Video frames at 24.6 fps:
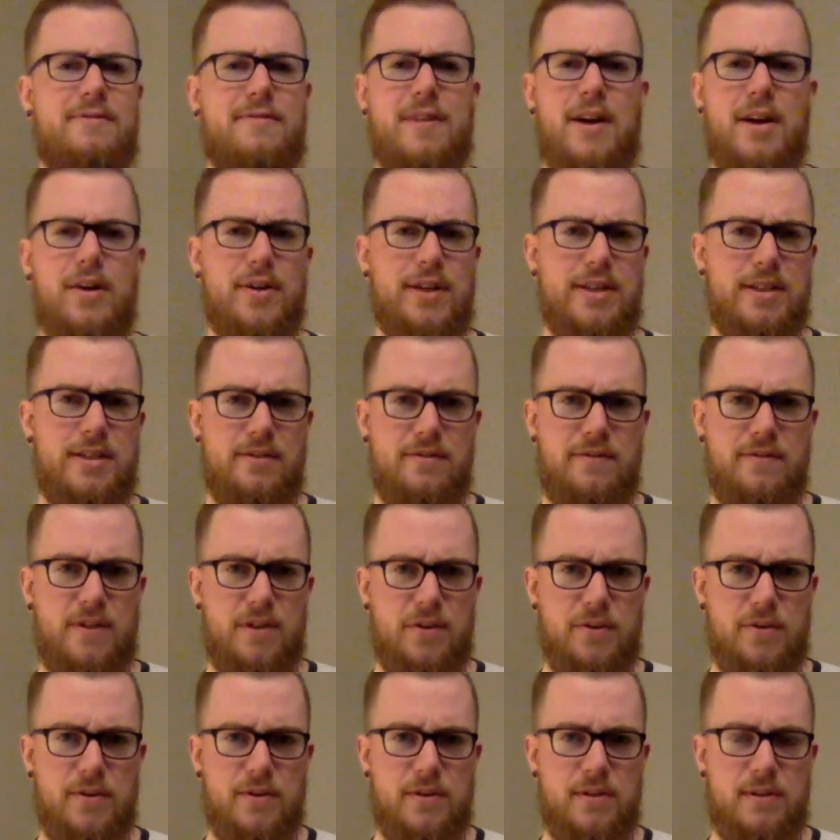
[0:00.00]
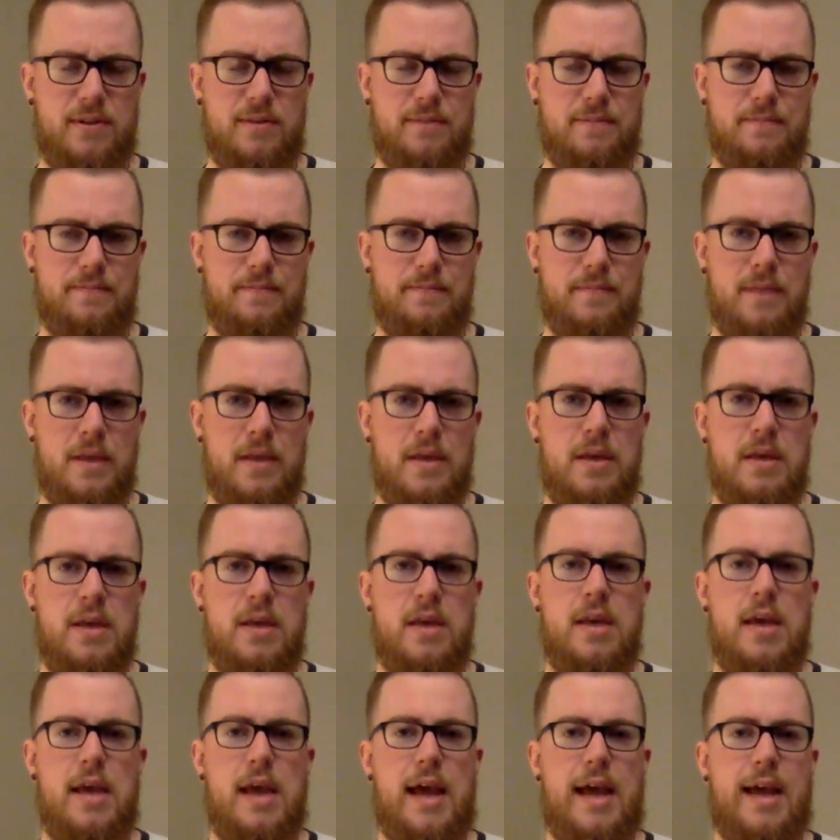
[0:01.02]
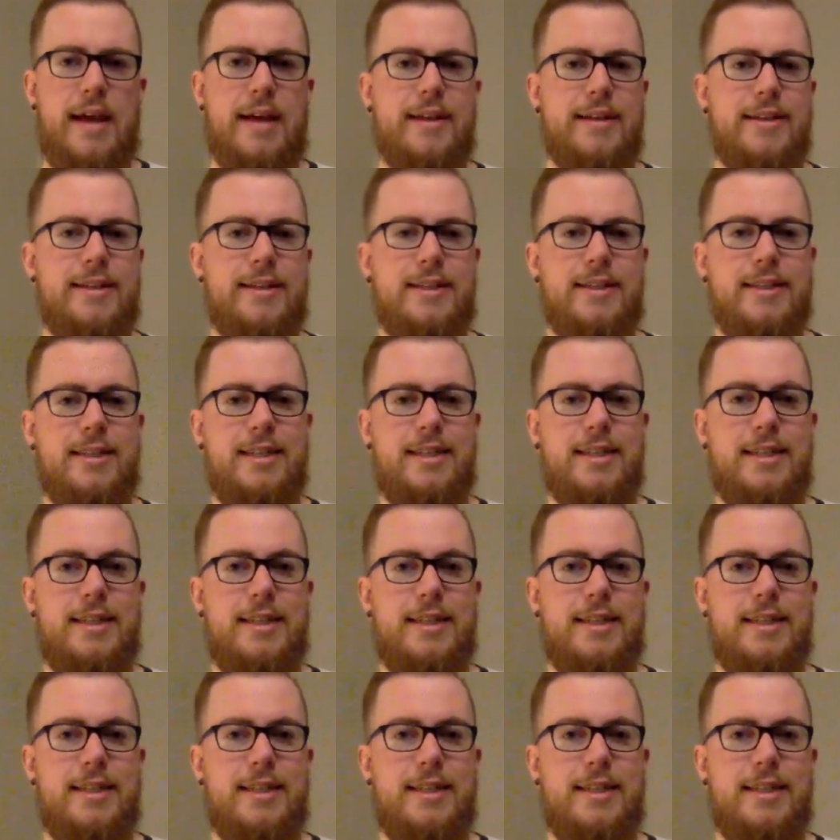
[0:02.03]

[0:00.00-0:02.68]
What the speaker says: very diffuse. And